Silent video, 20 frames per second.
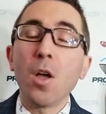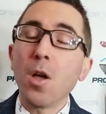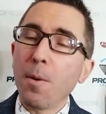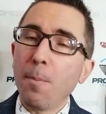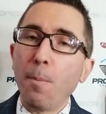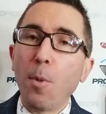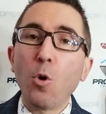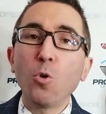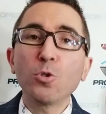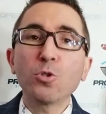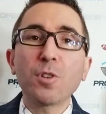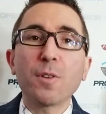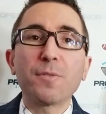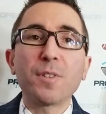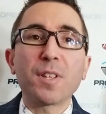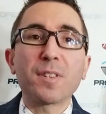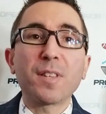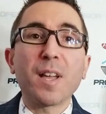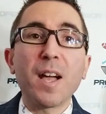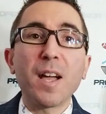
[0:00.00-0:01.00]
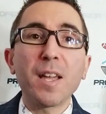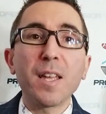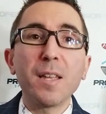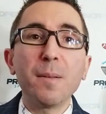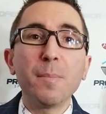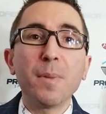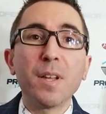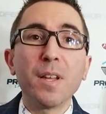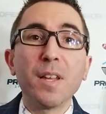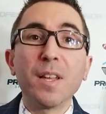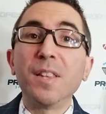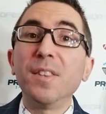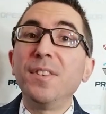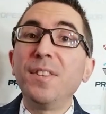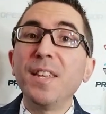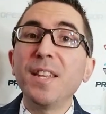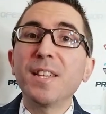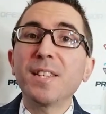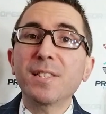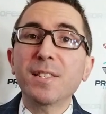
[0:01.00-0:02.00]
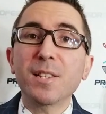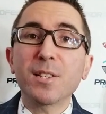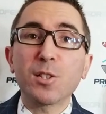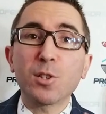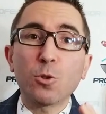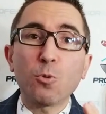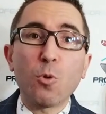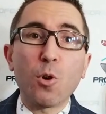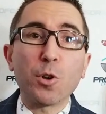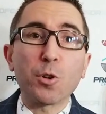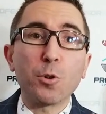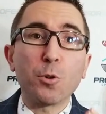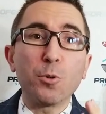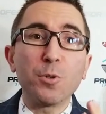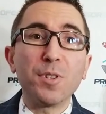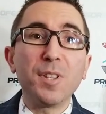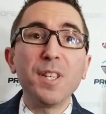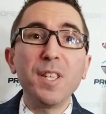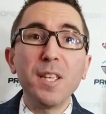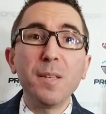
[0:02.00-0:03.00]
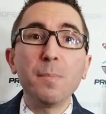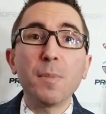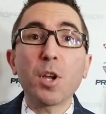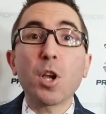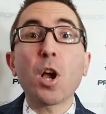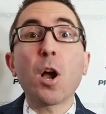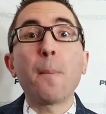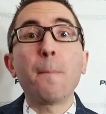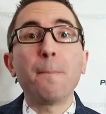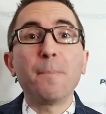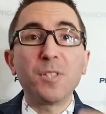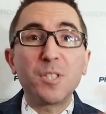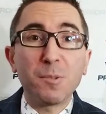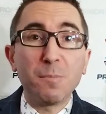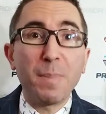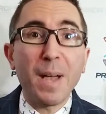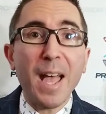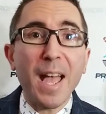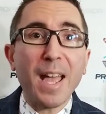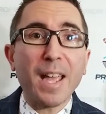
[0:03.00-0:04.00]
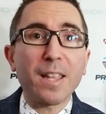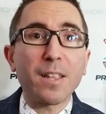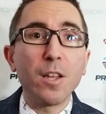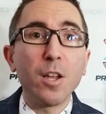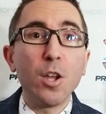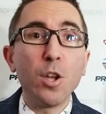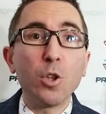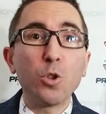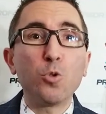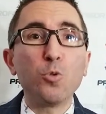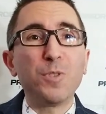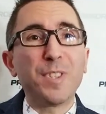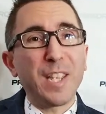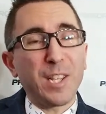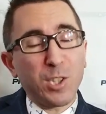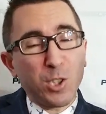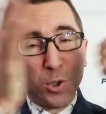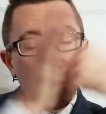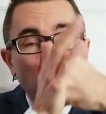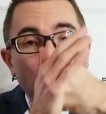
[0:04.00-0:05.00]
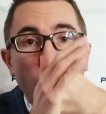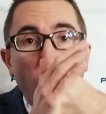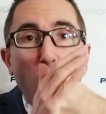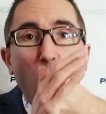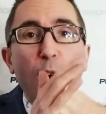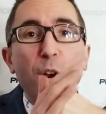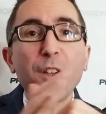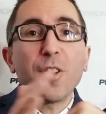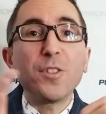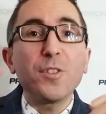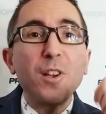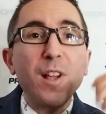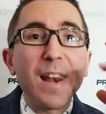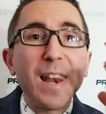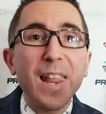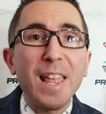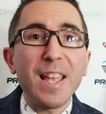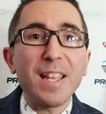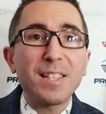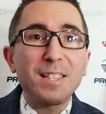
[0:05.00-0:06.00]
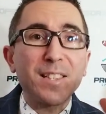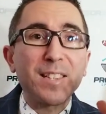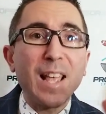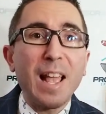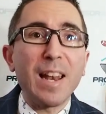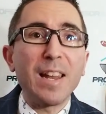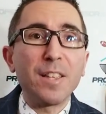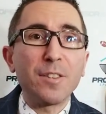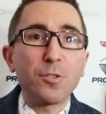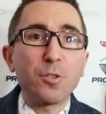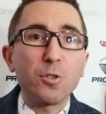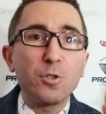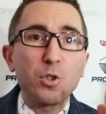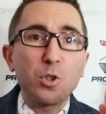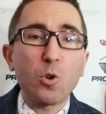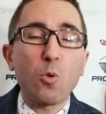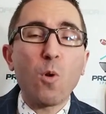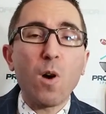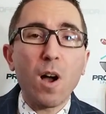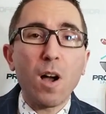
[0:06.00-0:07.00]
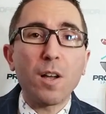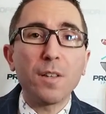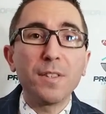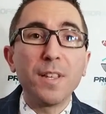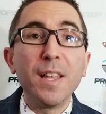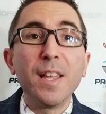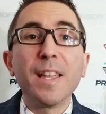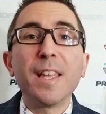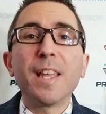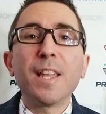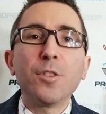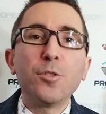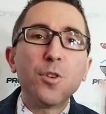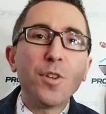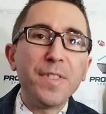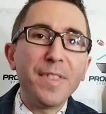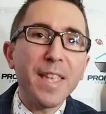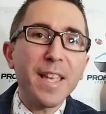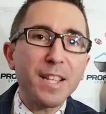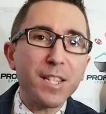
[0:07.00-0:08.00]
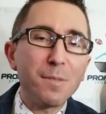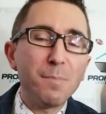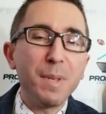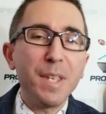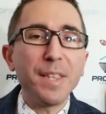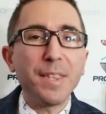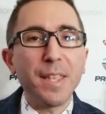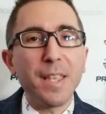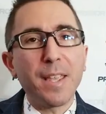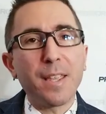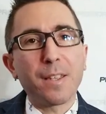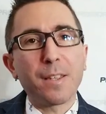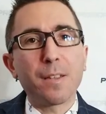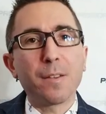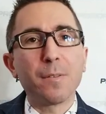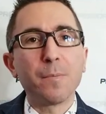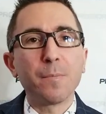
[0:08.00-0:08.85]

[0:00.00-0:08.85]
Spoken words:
Most of the time, this stronger team comes back to destroy the less talented squad in the next meeting.